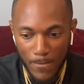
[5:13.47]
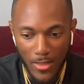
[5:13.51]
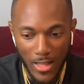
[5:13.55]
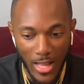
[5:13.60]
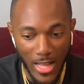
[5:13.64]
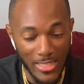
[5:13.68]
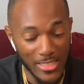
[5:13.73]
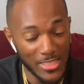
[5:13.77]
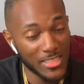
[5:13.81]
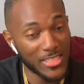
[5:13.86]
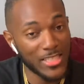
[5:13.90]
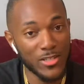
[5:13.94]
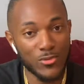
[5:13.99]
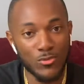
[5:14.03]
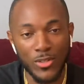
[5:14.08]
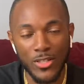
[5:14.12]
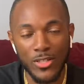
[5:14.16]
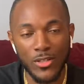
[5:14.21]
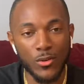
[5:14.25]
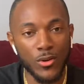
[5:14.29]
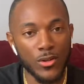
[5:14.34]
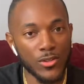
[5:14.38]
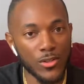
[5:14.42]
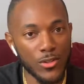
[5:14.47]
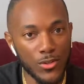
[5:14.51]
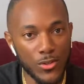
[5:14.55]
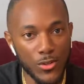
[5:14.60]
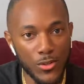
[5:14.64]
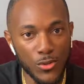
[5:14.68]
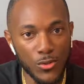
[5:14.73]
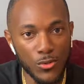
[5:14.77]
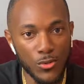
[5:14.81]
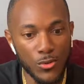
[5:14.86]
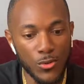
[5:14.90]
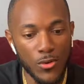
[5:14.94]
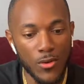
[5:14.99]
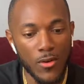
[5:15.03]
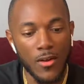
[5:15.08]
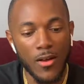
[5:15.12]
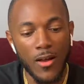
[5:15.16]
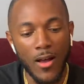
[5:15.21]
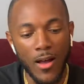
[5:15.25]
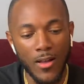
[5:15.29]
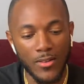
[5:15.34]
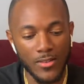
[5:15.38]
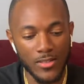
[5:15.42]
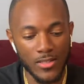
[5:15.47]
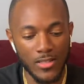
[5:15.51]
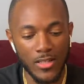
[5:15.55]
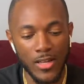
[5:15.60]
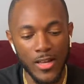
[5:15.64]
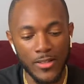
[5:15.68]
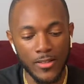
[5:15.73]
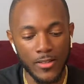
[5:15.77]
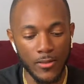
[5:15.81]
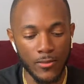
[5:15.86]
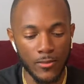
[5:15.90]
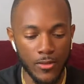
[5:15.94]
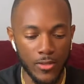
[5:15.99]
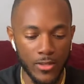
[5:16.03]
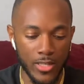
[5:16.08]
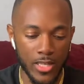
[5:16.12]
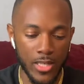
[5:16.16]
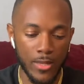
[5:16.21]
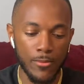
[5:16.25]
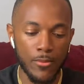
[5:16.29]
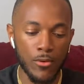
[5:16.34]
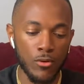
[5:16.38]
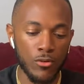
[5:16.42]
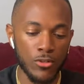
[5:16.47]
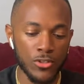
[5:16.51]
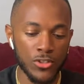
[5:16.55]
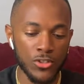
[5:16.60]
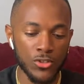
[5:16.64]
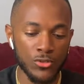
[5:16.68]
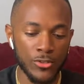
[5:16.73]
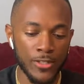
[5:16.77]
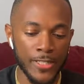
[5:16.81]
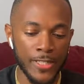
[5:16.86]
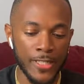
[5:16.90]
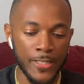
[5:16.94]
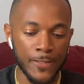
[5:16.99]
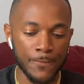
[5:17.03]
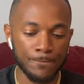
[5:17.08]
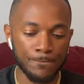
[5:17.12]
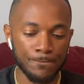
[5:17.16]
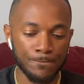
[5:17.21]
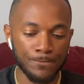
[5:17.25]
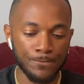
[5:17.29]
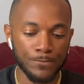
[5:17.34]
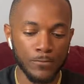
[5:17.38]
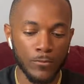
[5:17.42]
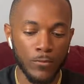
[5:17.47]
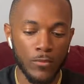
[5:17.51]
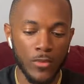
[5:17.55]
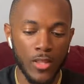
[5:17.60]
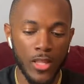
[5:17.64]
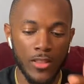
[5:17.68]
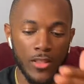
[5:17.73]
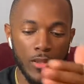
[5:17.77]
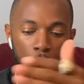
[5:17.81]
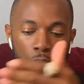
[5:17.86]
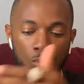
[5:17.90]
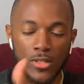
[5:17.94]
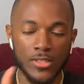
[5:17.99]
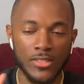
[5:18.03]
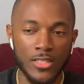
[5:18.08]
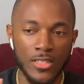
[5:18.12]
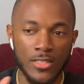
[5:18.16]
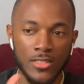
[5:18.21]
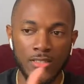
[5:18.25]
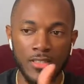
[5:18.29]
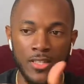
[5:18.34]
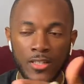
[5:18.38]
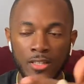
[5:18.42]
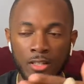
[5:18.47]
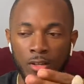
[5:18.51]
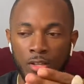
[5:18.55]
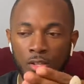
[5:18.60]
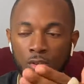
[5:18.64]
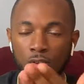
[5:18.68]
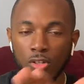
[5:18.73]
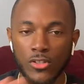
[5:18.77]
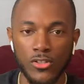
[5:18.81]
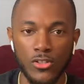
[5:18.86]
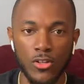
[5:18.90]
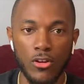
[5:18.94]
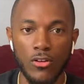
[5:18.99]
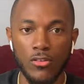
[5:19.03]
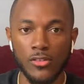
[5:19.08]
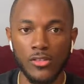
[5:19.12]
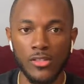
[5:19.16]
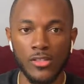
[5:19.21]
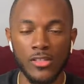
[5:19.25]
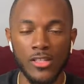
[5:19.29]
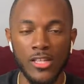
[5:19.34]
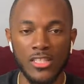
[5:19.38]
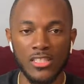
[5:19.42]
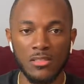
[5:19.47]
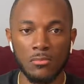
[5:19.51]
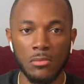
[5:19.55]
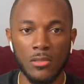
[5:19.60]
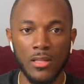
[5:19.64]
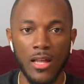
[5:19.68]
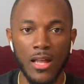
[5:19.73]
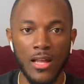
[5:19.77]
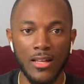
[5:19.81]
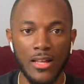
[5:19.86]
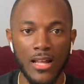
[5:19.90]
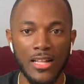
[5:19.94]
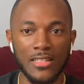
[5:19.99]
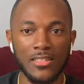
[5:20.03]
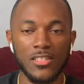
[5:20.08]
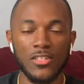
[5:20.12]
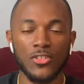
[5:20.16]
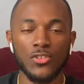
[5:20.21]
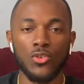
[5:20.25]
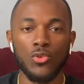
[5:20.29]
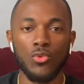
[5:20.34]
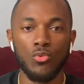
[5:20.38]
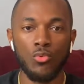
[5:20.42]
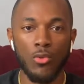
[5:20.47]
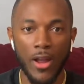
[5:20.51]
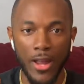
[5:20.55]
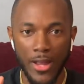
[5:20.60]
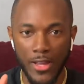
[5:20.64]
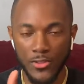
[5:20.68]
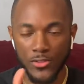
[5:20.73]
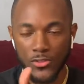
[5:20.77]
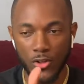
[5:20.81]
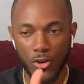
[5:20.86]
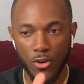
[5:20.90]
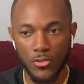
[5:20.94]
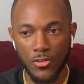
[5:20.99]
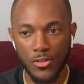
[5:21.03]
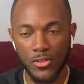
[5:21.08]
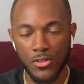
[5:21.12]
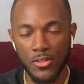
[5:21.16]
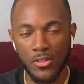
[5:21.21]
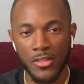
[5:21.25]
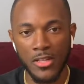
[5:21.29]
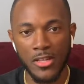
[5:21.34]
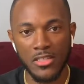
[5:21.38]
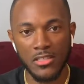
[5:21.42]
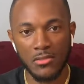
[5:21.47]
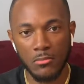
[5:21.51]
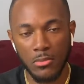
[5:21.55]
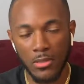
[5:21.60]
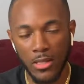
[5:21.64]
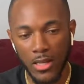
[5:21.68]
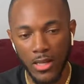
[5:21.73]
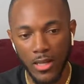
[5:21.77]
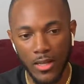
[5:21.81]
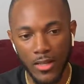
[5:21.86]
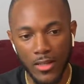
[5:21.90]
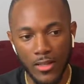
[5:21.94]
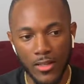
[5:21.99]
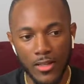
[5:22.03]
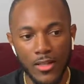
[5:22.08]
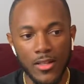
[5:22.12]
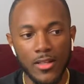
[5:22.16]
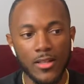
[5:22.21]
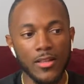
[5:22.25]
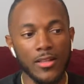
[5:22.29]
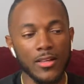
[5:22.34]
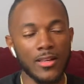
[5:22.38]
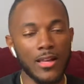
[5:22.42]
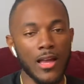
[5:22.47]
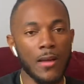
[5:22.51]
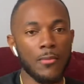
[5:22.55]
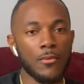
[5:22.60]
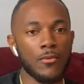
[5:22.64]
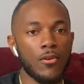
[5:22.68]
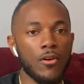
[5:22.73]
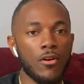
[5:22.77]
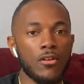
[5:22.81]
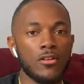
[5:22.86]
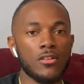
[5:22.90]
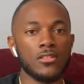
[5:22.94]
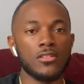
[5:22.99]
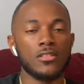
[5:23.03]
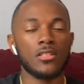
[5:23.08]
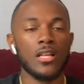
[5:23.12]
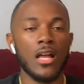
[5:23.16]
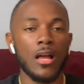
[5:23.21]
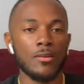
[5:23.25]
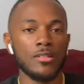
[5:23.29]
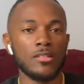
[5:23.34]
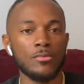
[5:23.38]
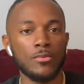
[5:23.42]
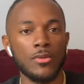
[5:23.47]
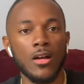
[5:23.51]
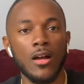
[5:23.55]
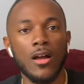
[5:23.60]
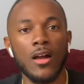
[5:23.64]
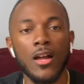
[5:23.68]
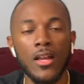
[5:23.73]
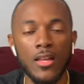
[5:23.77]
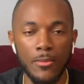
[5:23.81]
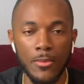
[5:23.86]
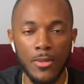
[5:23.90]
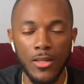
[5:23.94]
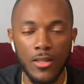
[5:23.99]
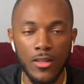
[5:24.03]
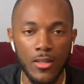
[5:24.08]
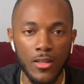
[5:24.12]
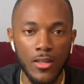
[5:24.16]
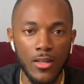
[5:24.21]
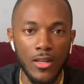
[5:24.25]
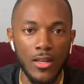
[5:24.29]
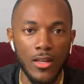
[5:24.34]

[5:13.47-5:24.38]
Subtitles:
I just didn't really know what to do. I decided to keep going straight, and then once I seen that you could turn to the next block, I took a right, turned to the next block. The cop car stops behind me.